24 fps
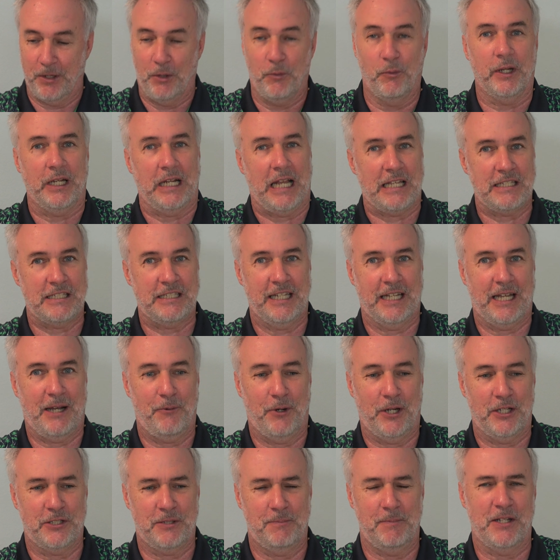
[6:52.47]
One last thing I
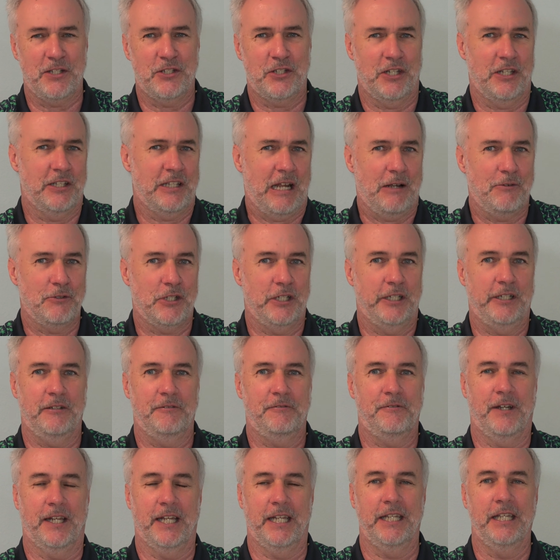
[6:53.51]
wanted to mention, I thought was a little
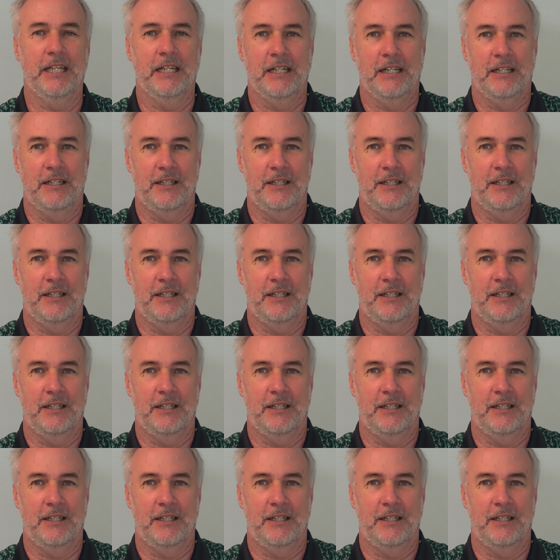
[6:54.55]
funny.